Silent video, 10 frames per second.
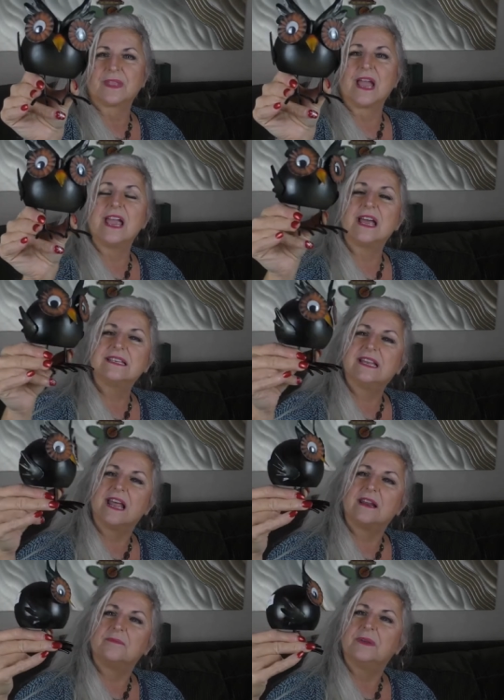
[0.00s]
I had to
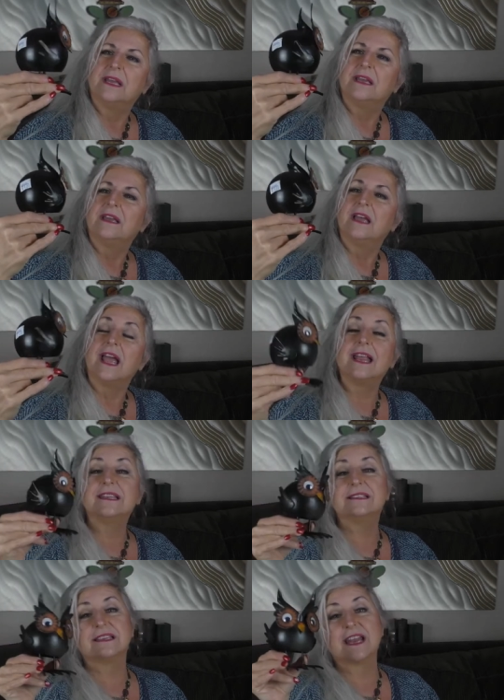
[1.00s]
get him. And
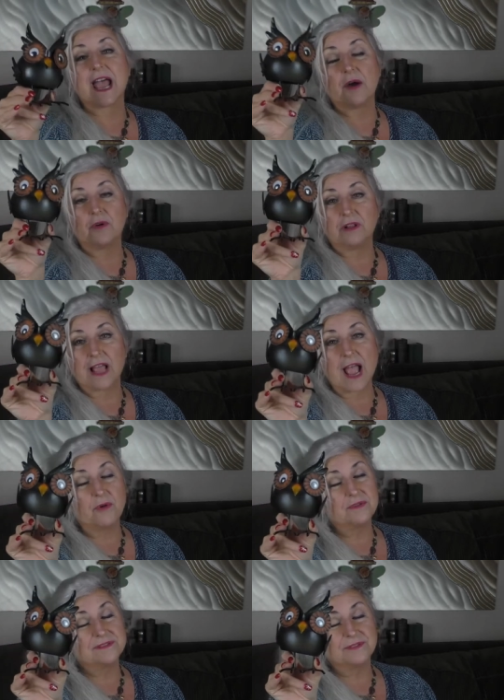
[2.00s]
he's an owl.
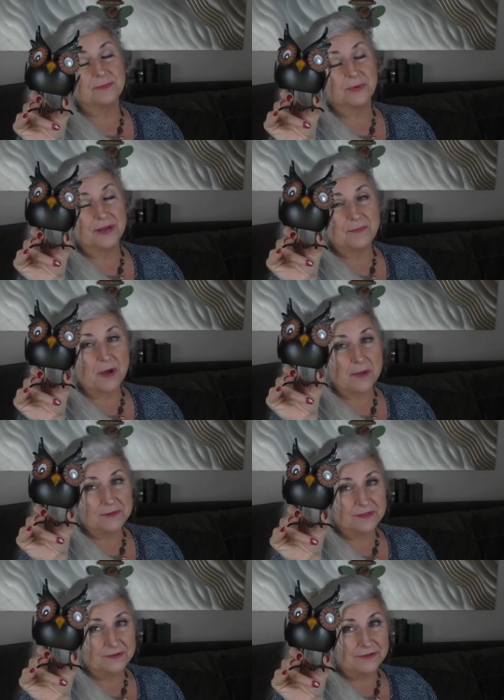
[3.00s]
Owls are pretty
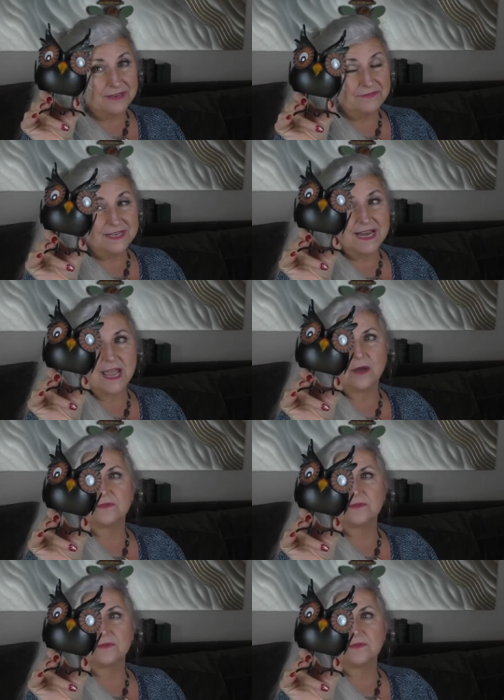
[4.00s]
popular even now.